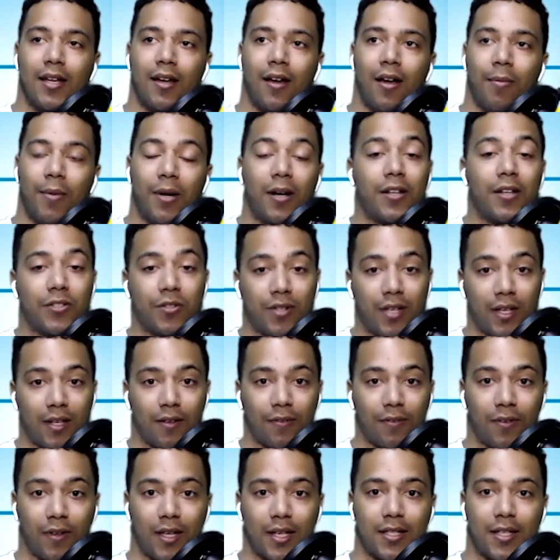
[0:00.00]
And also thank
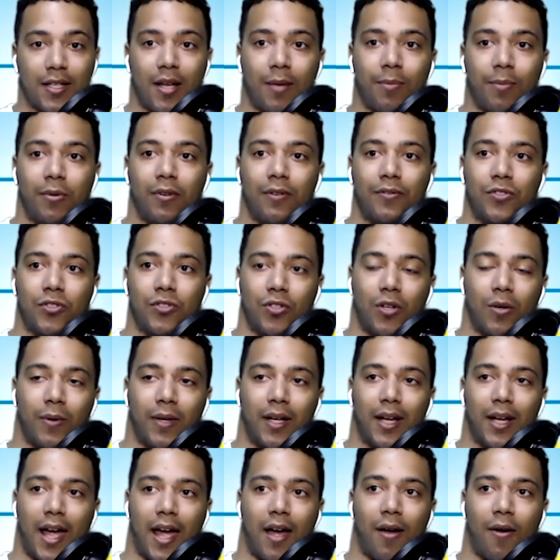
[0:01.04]
you for the example of
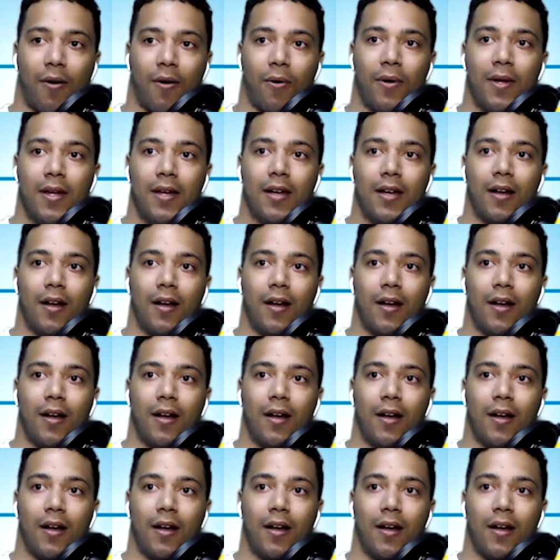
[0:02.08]
showing how,